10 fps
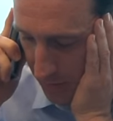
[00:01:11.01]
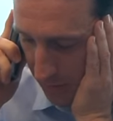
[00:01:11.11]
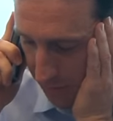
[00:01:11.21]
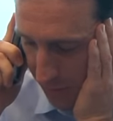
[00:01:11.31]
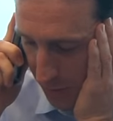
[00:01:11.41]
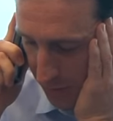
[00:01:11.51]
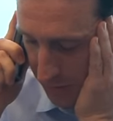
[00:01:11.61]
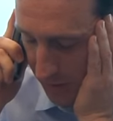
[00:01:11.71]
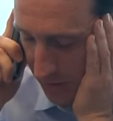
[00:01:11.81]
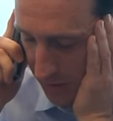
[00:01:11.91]
I'm very
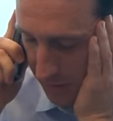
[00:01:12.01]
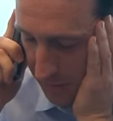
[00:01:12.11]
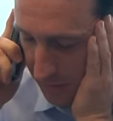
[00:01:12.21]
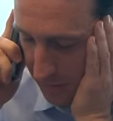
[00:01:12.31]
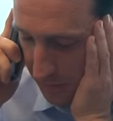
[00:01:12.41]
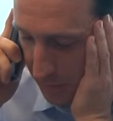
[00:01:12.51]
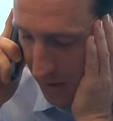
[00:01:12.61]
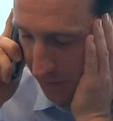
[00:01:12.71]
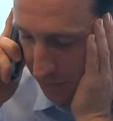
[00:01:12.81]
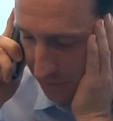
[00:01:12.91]
excited
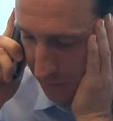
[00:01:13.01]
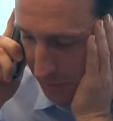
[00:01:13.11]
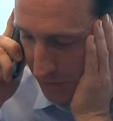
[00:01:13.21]
about